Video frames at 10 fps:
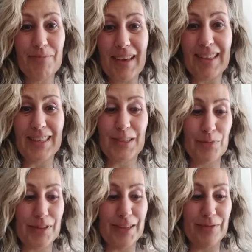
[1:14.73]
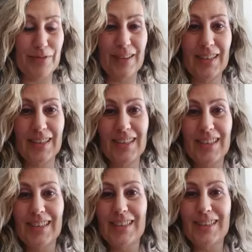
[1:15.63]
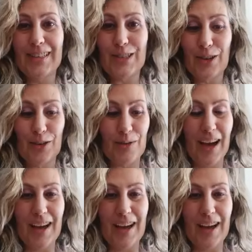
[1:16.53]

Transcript: make this brief. So,